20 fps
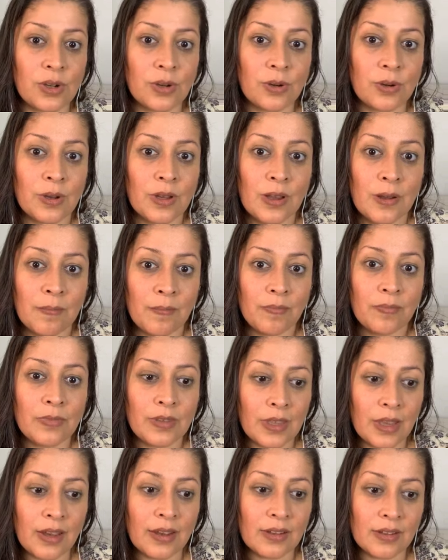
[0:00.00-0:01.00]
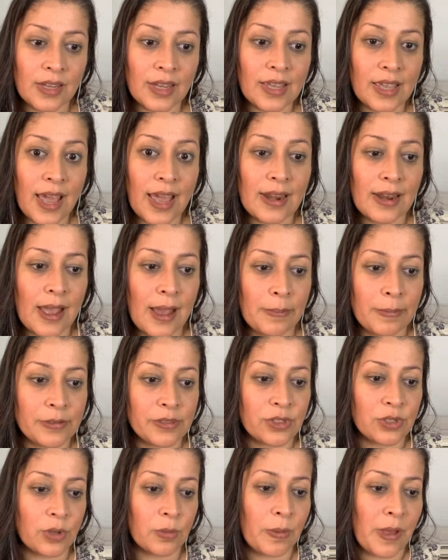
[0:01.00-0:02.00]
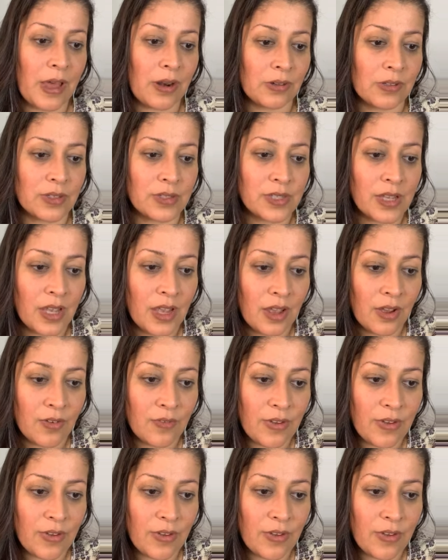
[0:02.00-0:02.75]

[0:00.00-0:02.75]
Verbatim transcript: So, yeah, it can happen, soul petals.